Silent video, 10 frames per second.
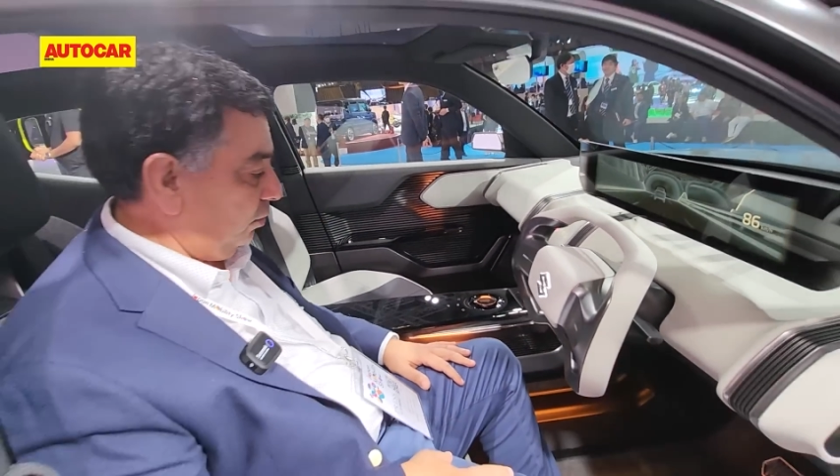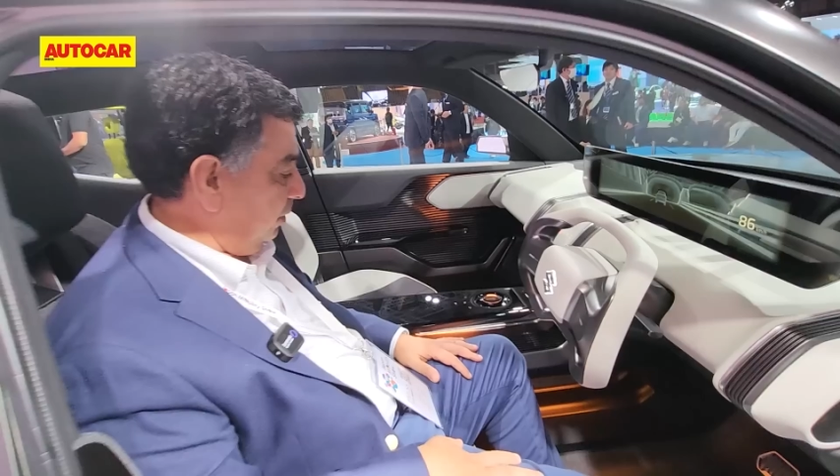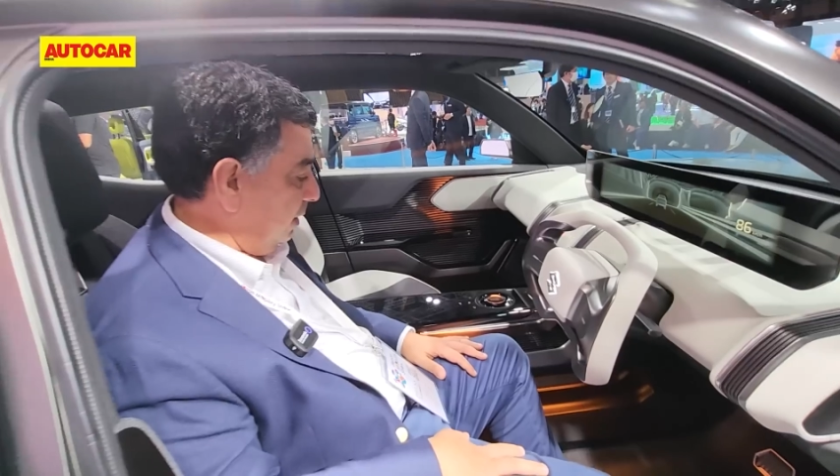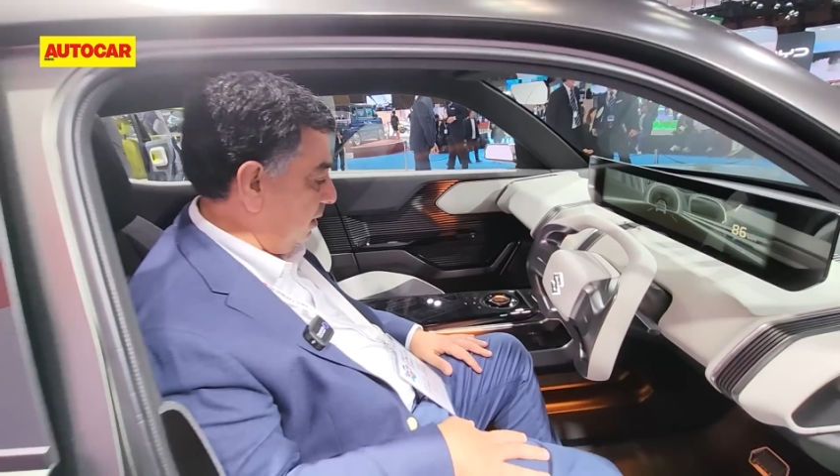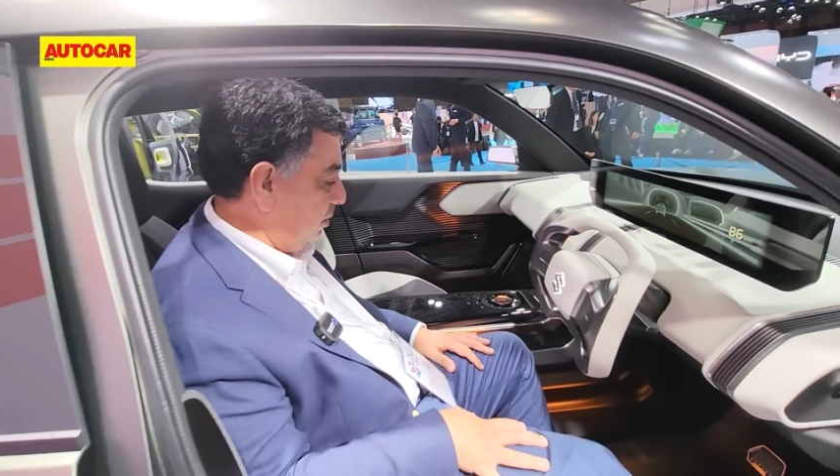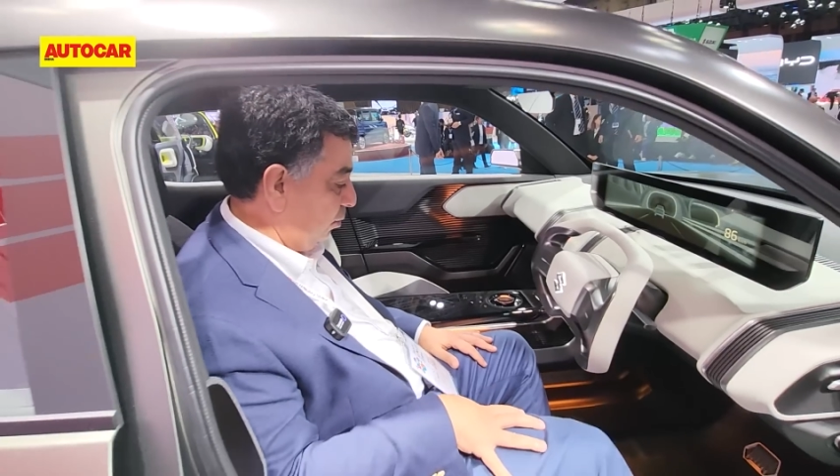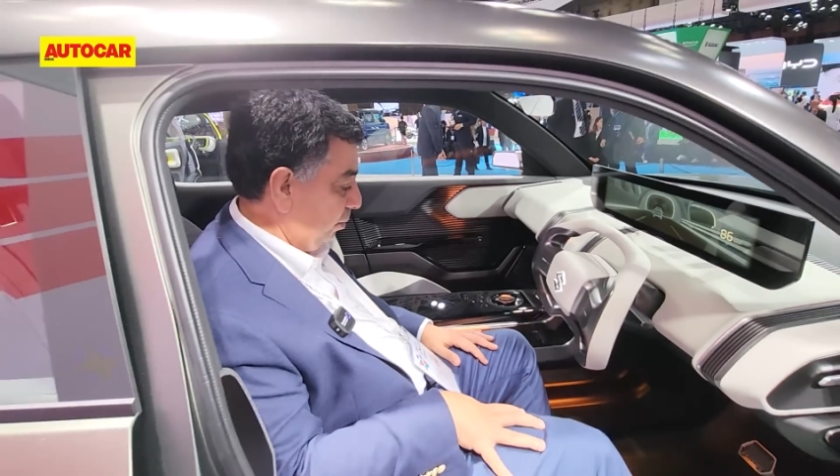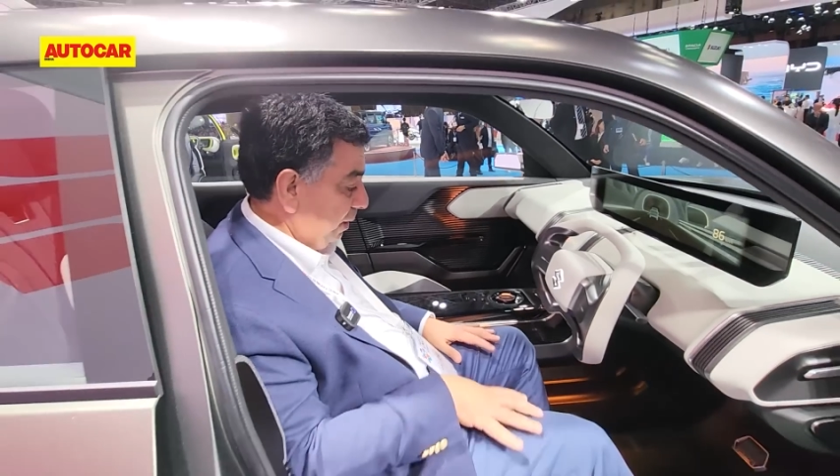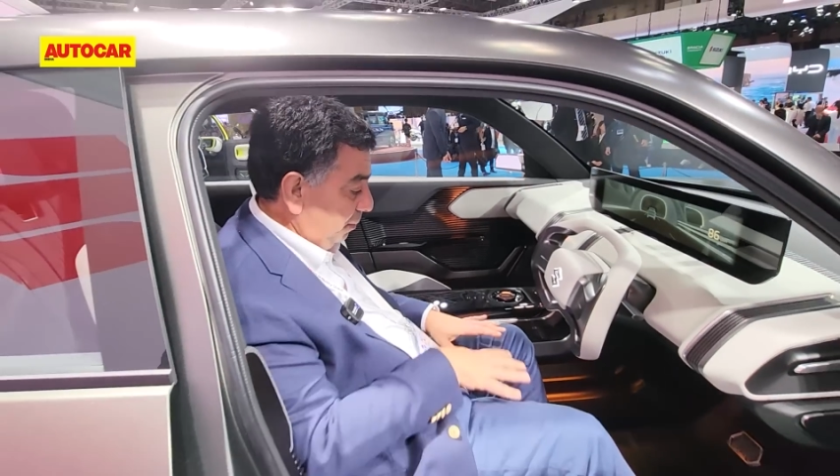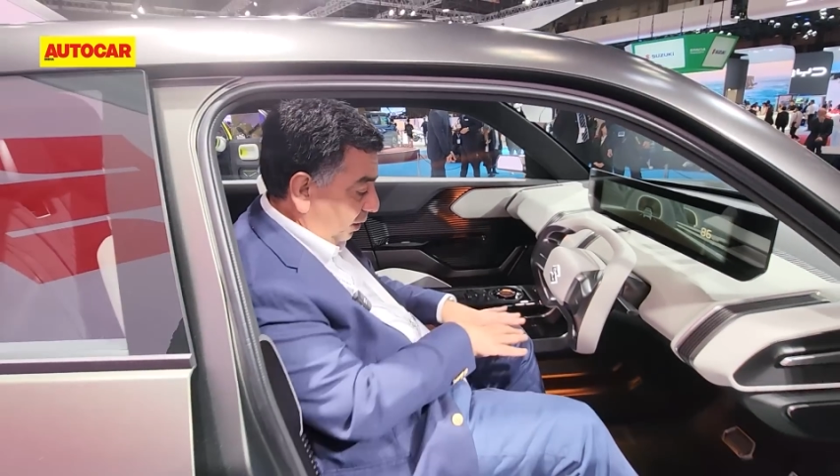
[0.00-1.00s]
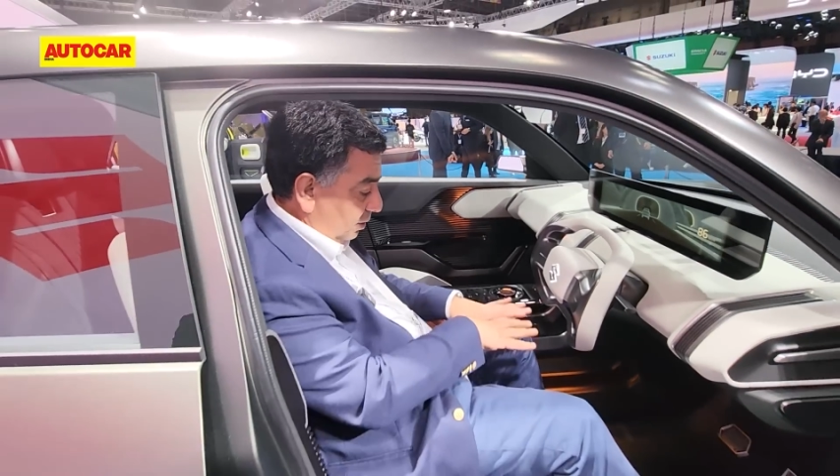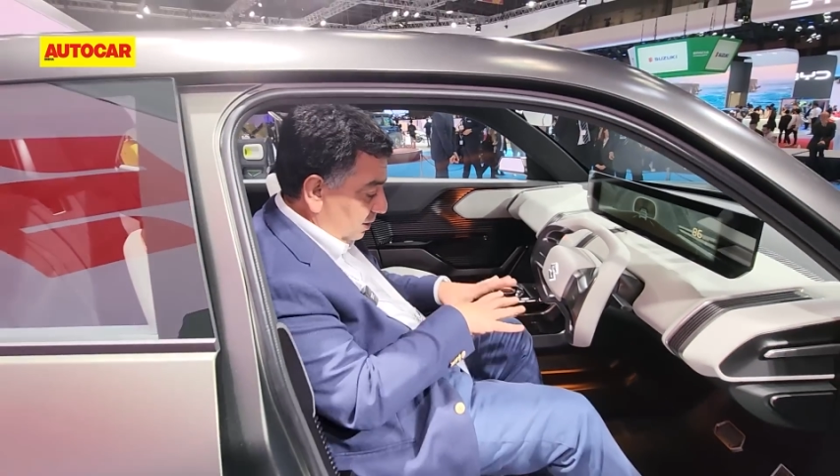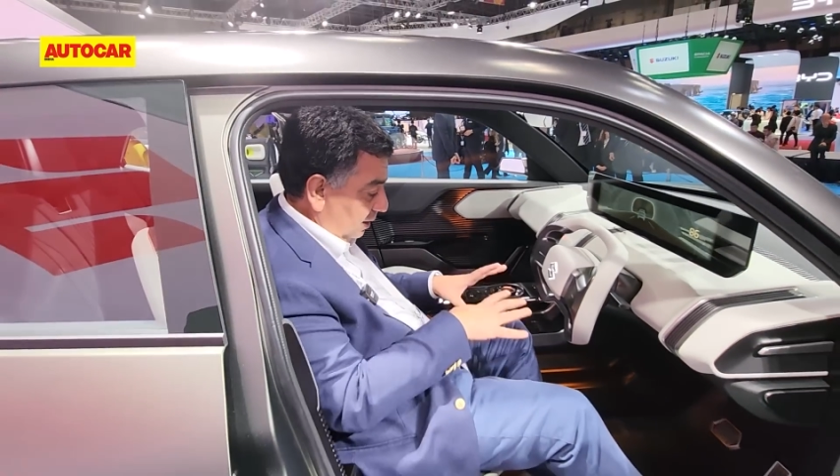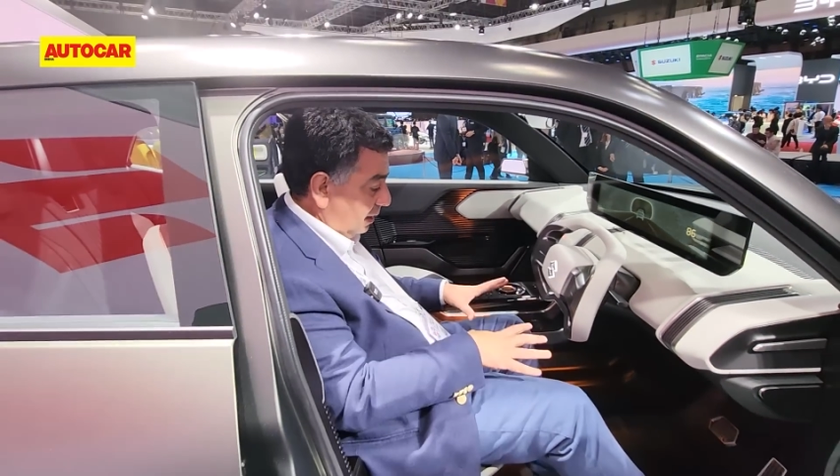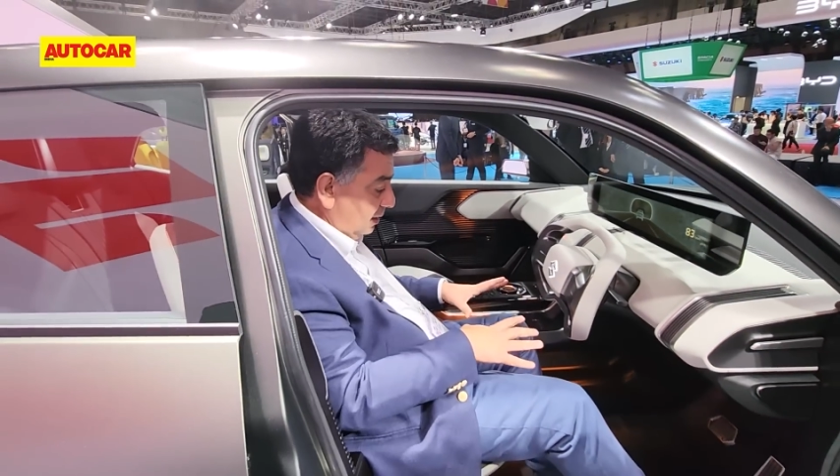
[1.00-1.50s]
this is going to be, because
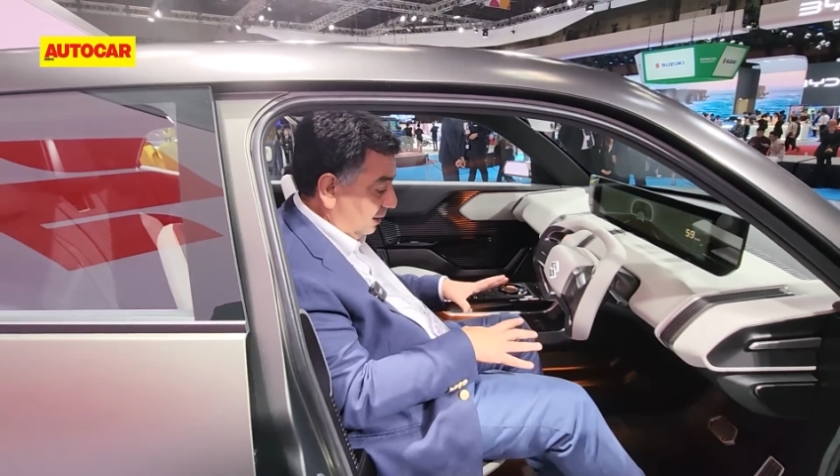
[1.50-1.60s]
this is